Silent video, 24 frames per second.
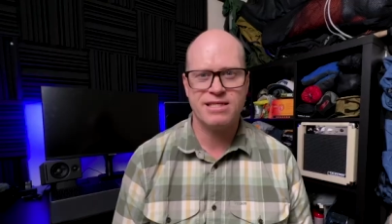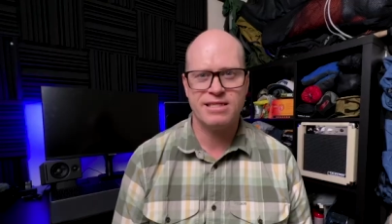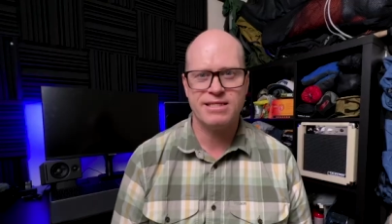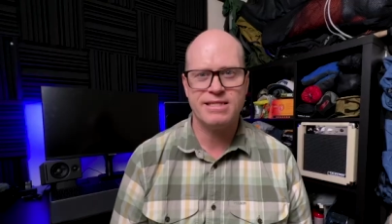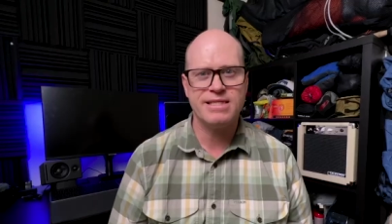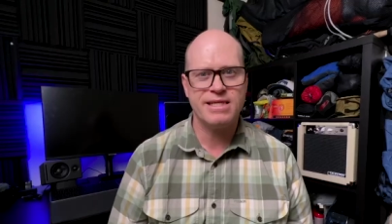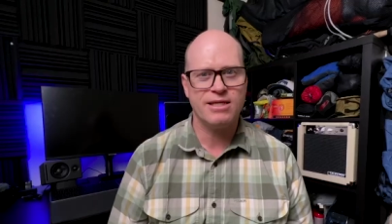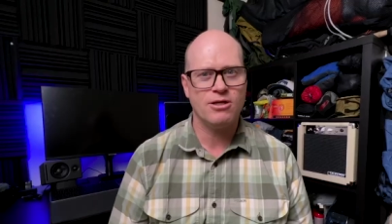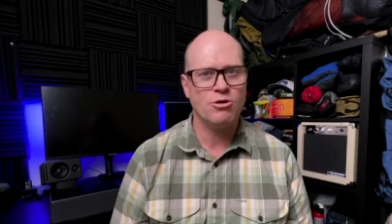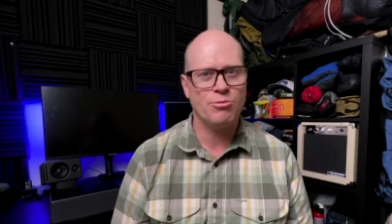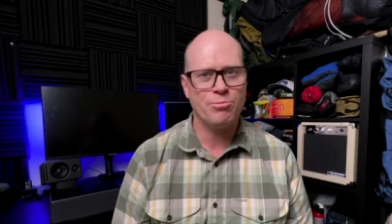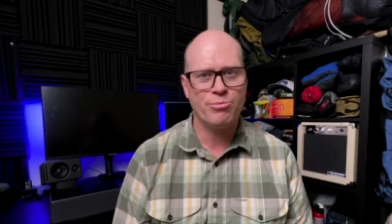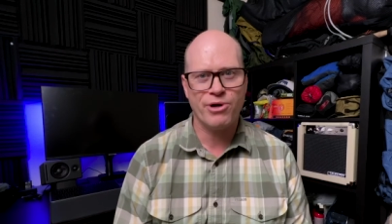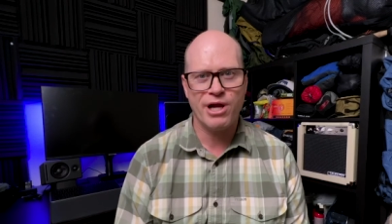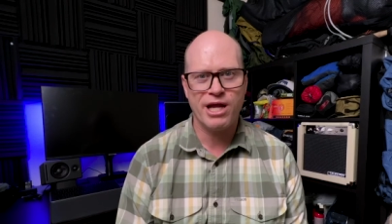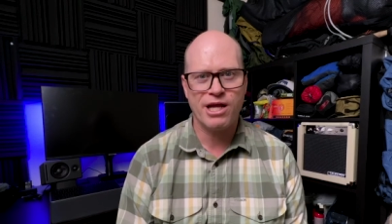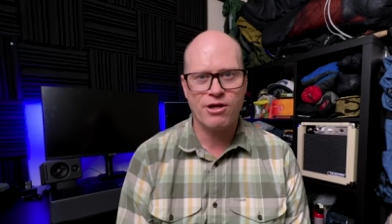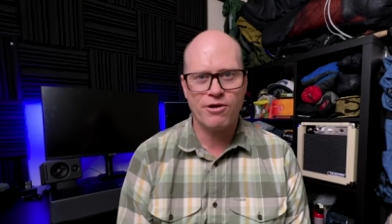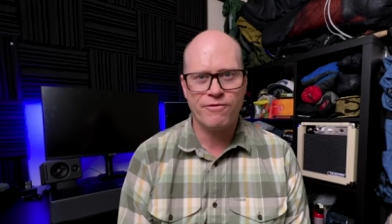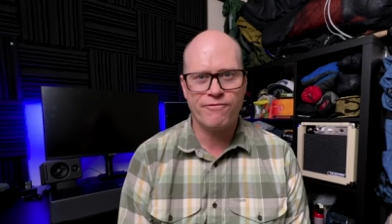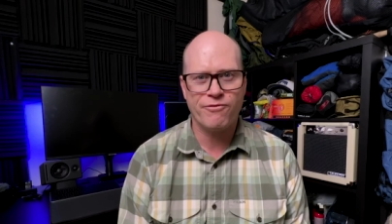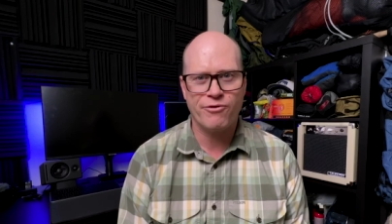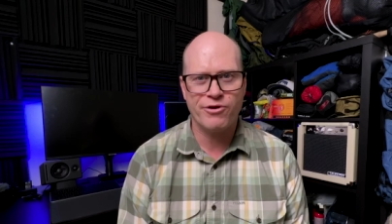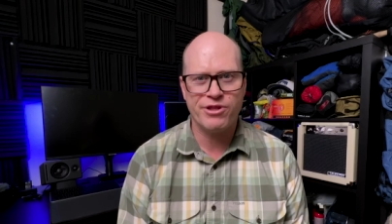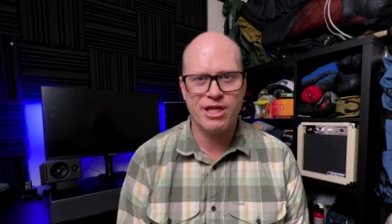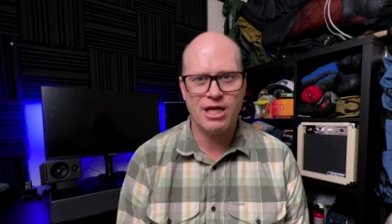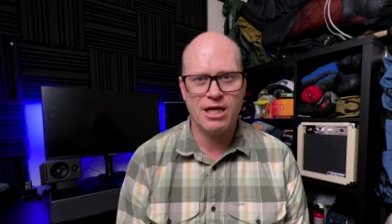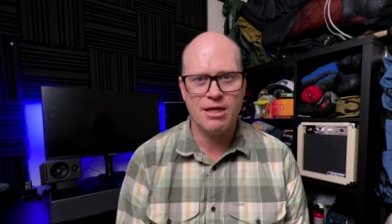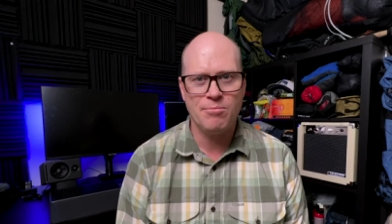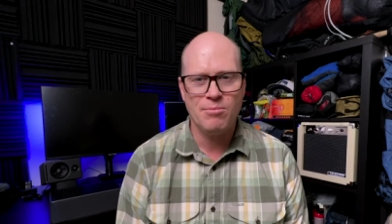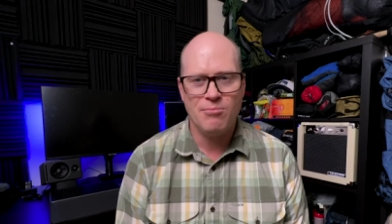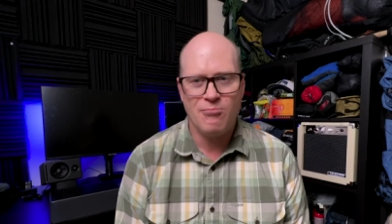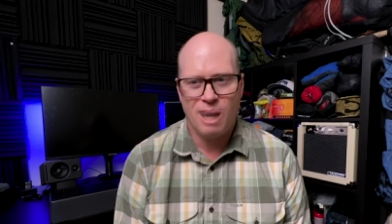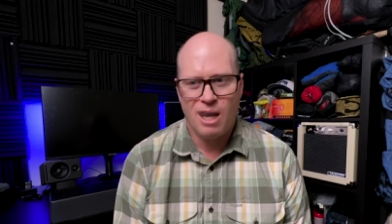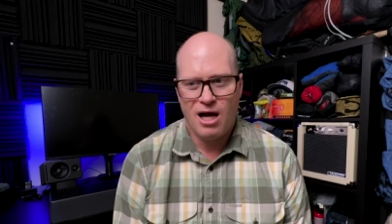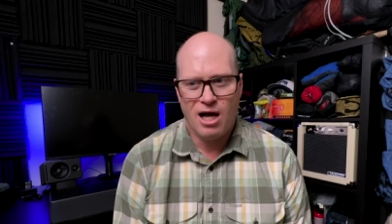a deal breaker for
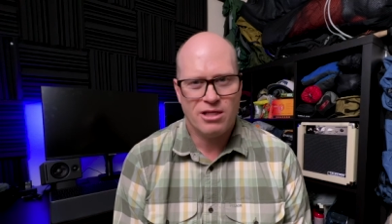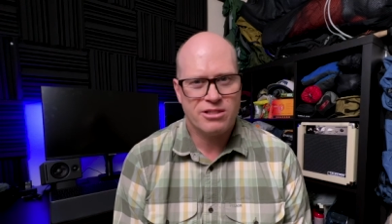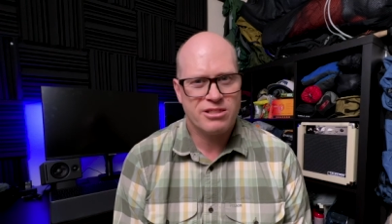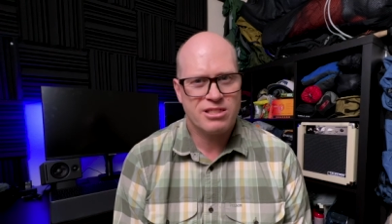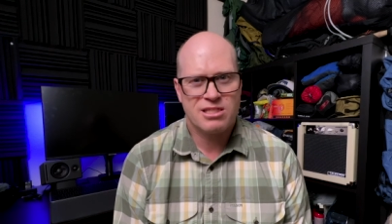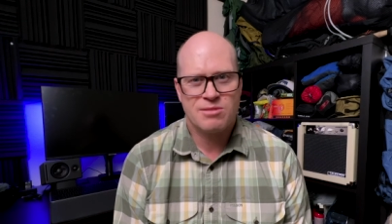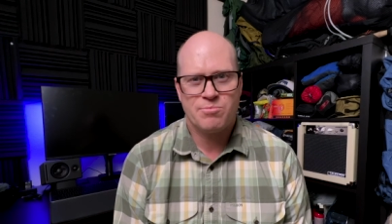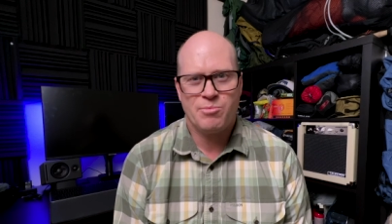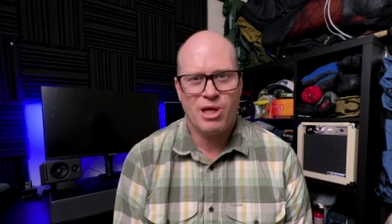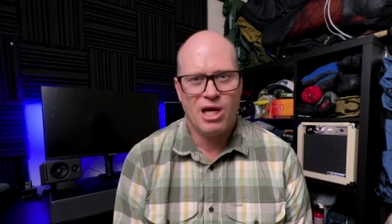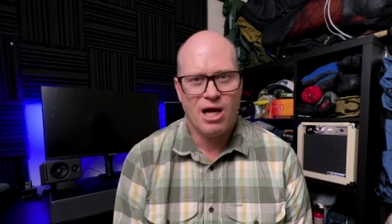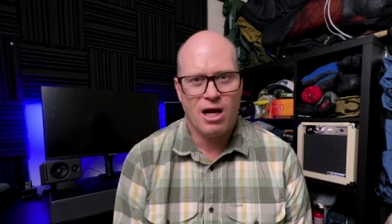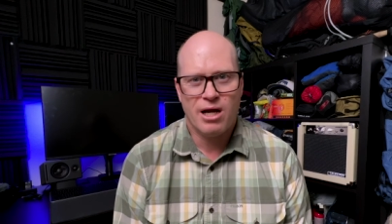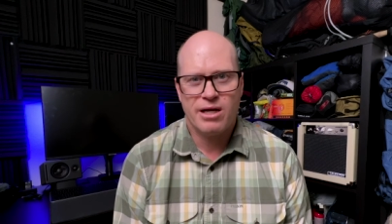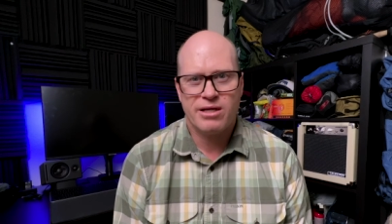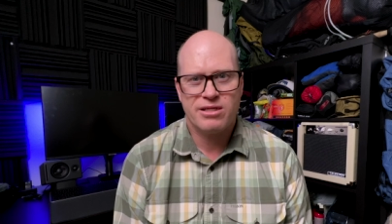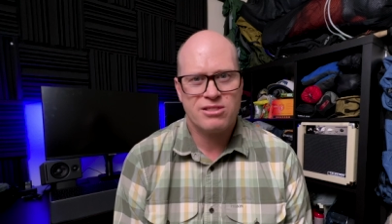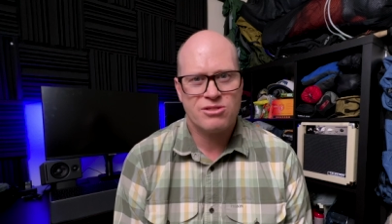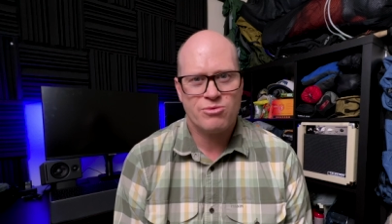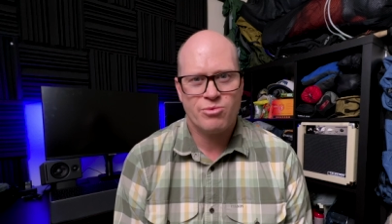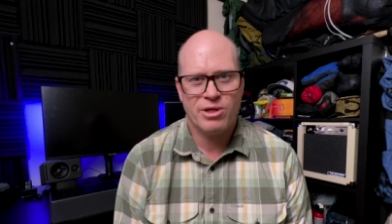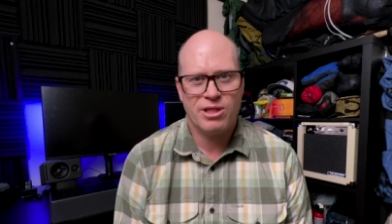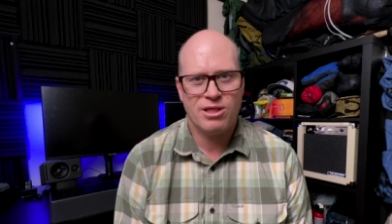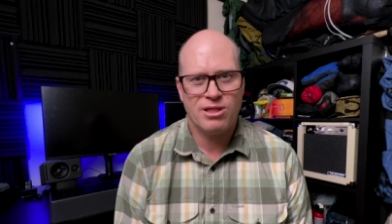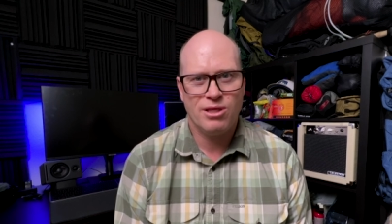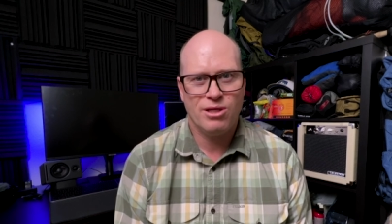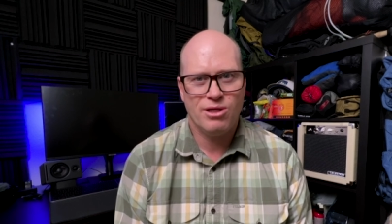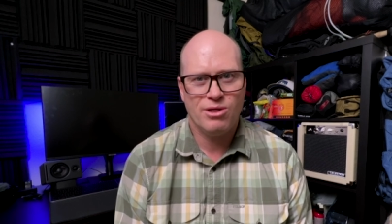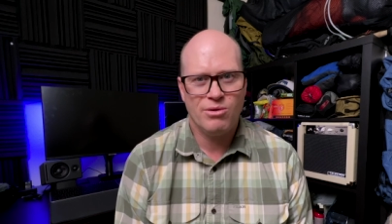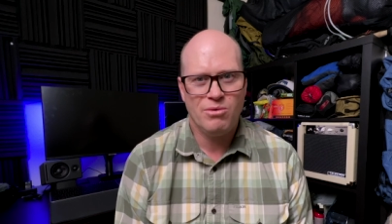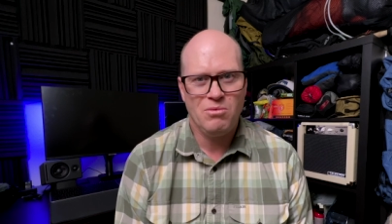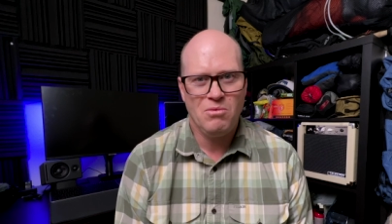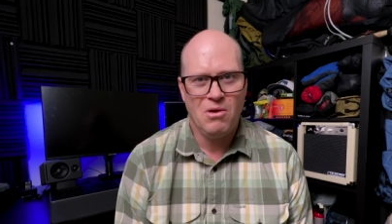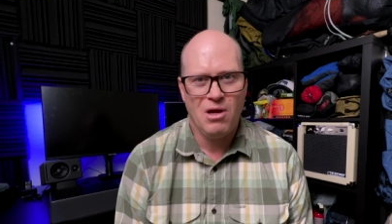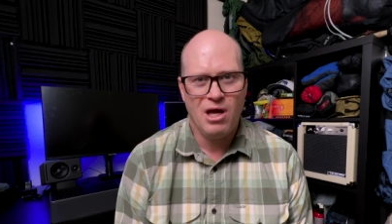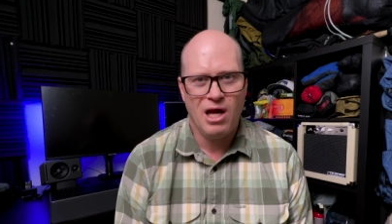them. I'll just be honest with you.